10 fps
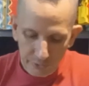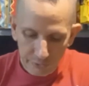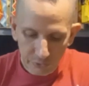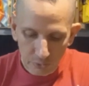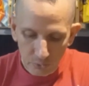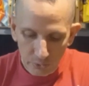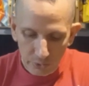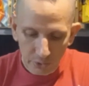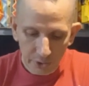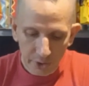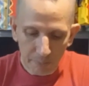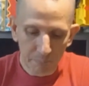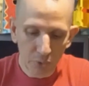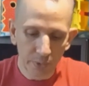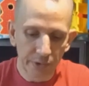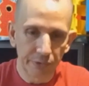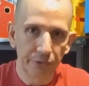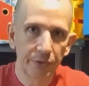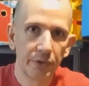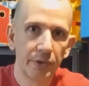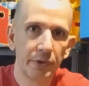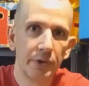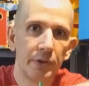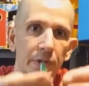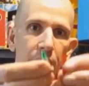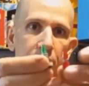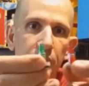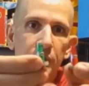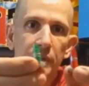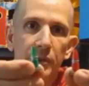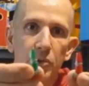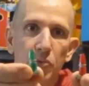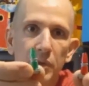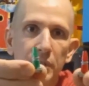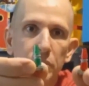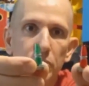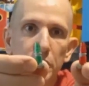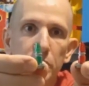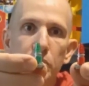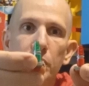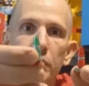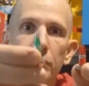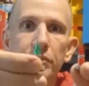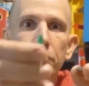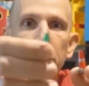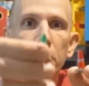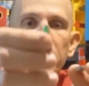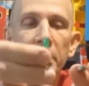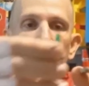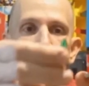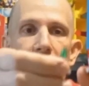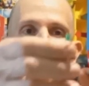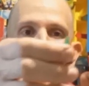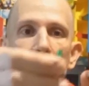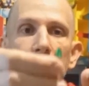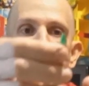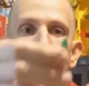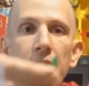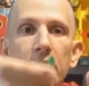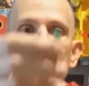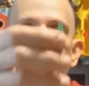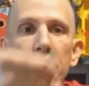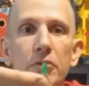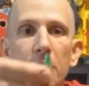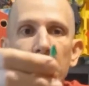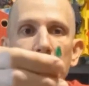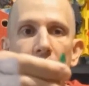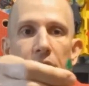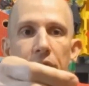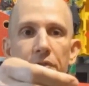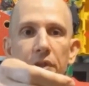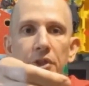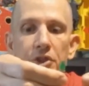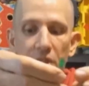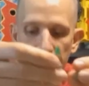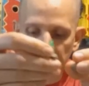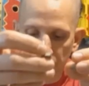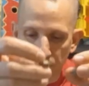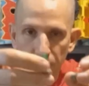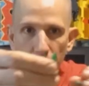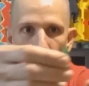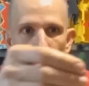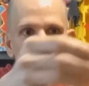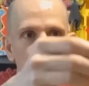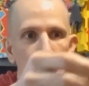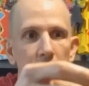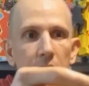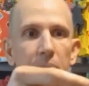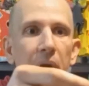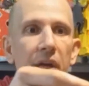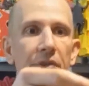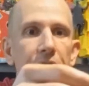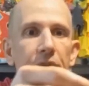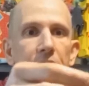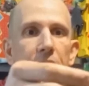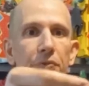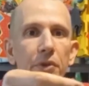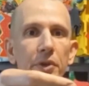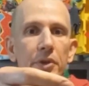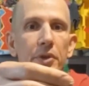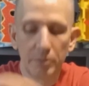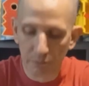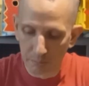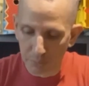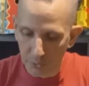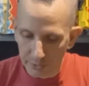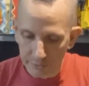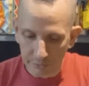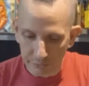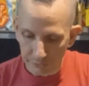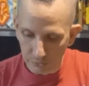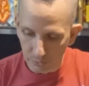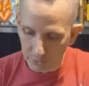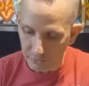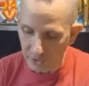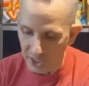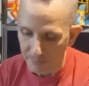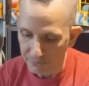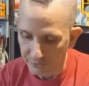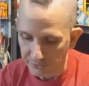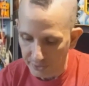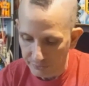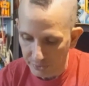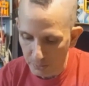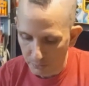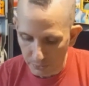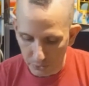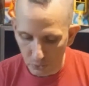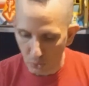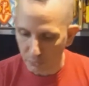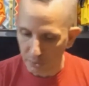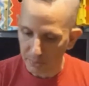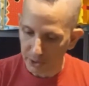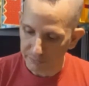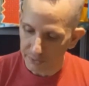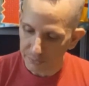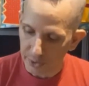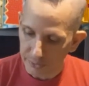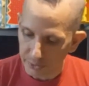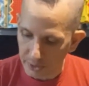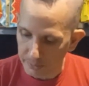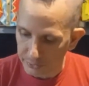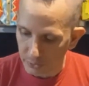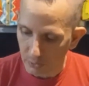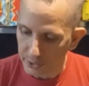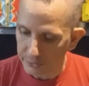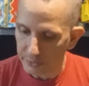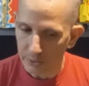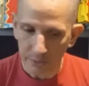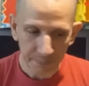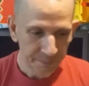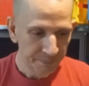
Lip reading: these 2 little buoys. Little red and green buoys, so you can pretend like he's, you know, riding his jet ski through the water and passing the different buoys as he's doing his laps and stuff. So they were really cool for $1.50. I thought that was a great deal.